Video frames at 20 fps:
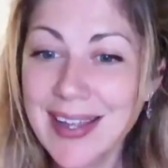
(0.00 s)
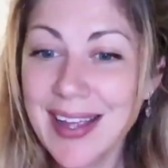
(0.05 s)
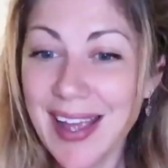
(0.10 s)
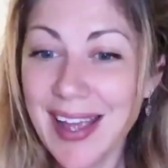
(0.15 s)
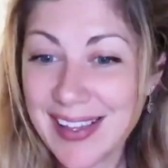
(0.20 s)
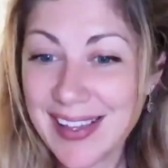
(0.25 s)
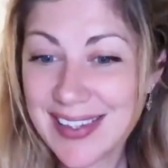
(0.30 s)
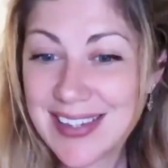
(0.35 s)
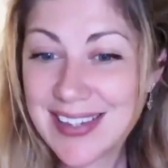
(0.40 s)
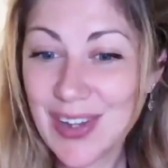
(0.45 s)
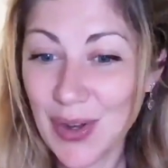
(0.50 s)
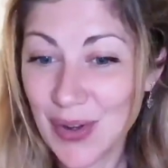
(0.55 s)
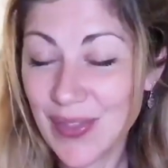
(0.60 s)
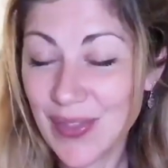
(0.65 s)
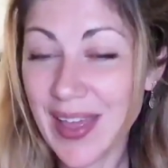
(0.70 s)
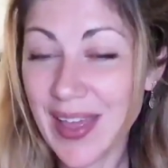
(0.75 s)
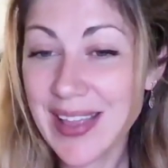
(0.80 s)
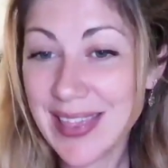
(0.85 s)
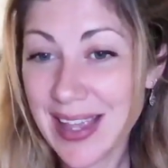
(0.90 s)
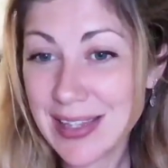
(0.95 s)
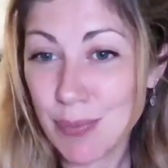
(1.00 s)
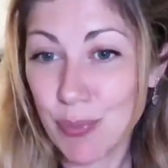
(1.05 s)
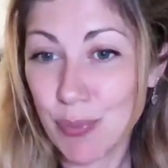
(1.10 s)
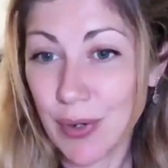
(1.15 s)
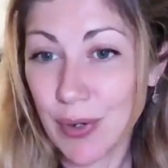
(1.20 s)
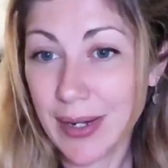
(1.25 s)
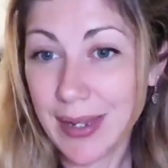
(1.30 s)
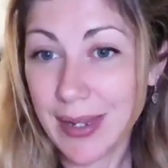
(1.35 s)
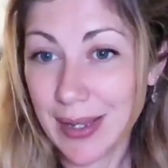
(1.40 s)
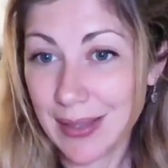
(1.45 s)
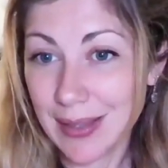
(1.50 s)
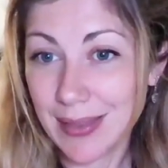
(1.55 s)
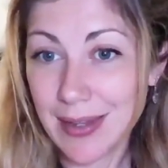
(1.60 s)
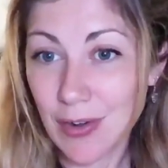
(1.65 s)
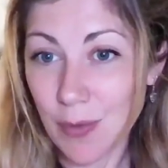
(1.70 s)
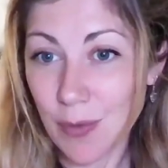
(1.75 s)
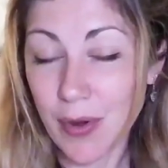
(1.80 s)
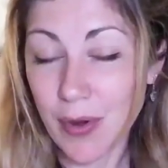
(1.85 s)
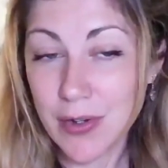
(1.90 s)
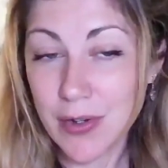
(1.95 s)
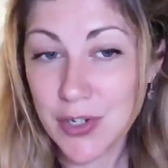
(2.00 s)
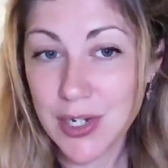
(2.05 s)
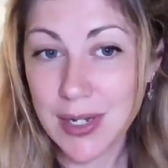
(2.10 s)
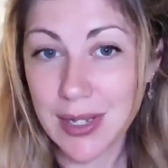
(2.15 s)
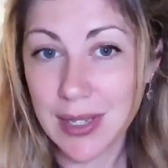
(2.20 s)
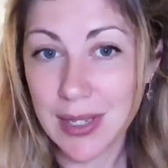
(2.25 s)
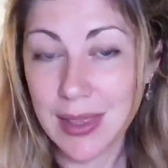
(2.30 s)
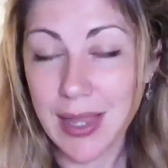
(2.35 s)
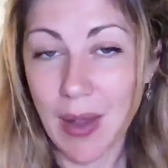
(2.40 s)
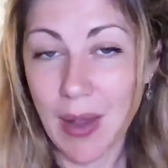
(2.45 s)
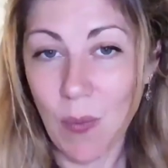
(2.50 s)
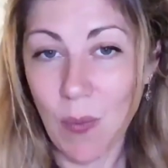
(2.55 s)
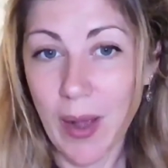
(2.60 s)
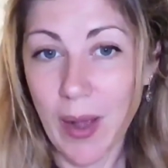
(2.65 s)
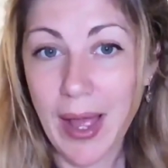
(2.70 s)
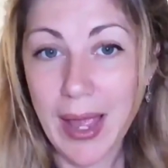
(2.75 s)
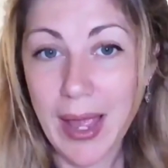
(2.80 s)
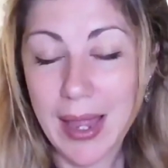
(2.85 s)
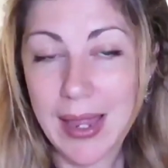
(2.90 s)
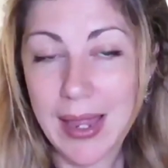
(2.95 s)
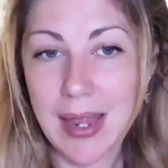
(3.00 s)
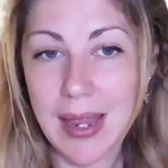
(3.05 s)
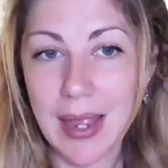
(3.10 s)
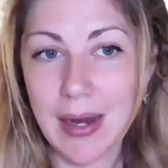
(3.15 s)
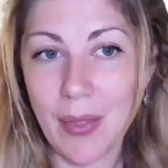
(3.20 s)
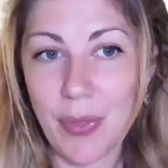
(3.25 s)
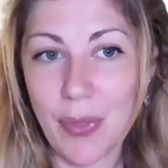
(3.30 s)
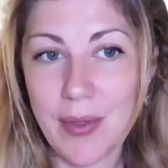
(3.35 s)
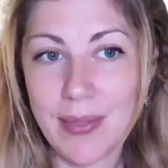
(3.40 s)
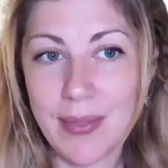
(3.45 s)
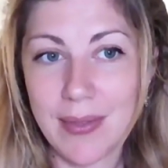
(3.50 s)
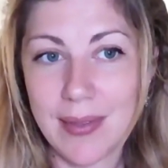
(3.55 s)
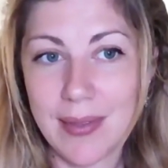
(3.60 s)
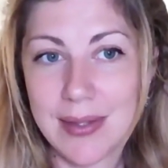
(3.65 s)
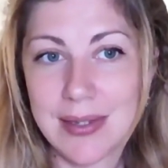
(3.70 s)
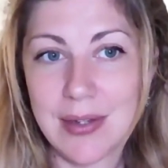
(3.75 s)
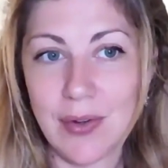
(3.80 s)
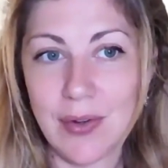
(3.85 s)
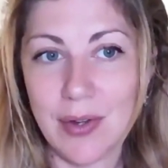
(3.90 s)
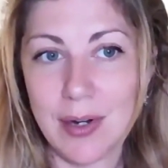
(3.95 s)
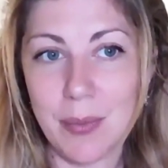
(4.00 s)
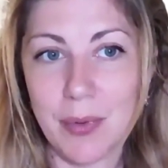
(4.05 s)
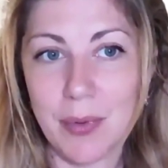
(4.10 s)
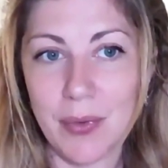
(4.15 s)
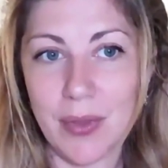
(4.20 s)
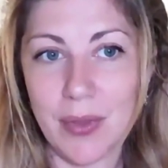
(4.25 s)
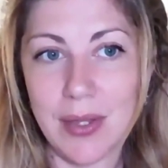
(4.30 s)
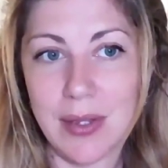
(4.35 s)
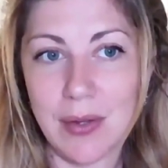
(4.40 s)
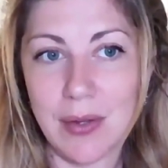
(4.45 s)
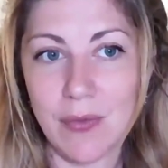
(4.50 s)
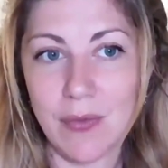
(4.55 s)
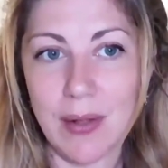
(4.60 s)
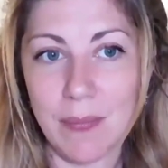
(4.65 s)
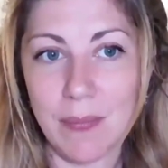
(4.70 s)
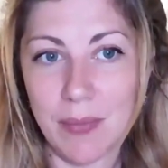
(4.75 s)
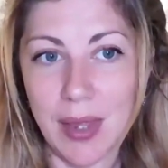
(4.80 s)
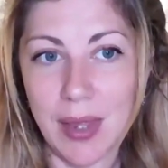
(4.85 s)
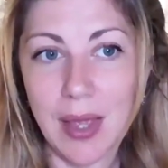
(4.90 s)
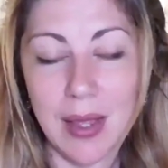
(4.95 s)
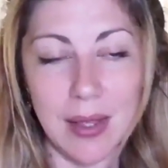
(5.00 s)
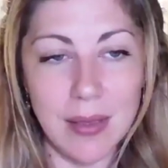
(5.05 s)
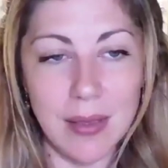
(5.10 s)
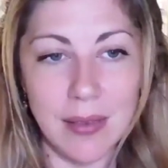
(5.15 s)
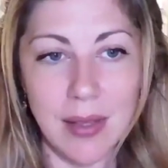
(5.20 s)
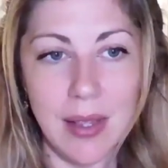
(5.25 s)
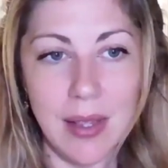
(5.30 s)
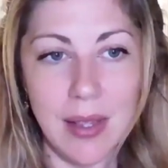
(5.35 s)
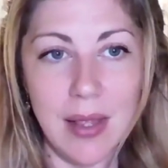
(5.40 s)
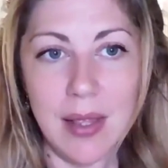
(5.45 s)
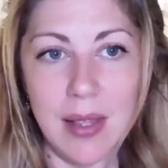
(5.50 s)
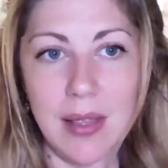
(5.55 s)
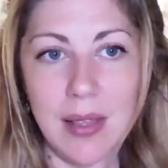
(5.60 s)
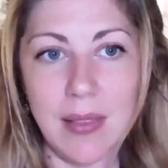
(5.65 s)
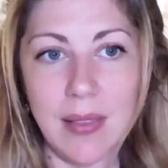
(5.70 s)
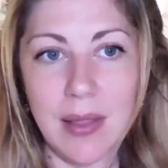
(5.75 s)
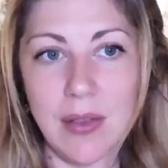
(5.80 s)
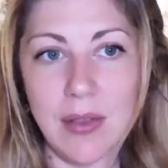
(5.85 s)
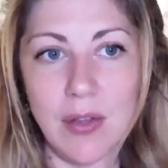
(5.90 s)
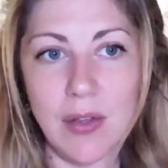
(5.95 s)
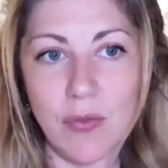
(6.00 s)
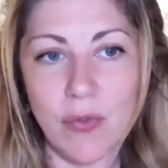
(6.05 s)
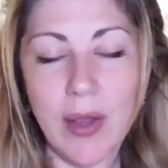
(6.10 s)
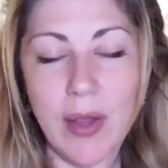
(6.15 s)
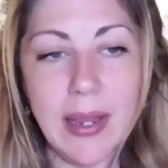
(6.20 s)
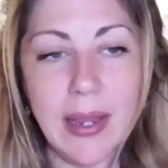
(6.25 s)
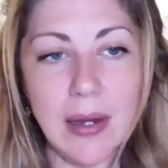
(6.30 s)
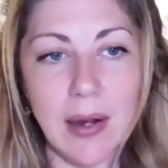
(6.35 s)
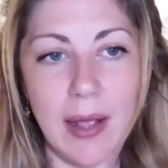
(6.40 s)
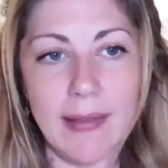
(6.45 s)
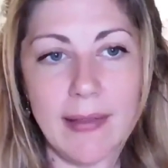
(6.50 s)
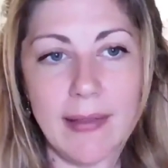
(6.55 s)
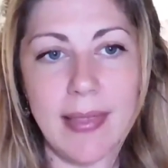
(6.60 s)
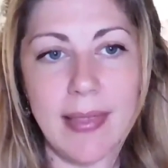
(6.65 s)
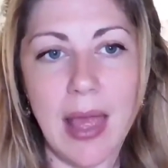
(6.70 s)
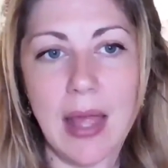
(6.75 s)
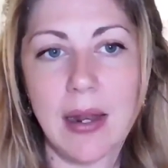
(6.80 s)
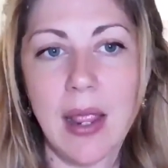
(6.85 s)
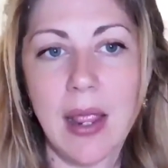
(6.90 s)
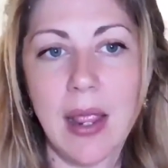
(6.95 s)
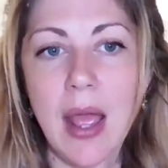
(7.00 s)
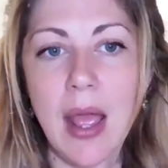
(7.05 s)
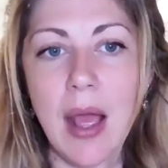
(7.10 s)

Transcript: And so that's brilliant that you're approaching it in that way. And I think that that's incredible that you've that you've recognized that.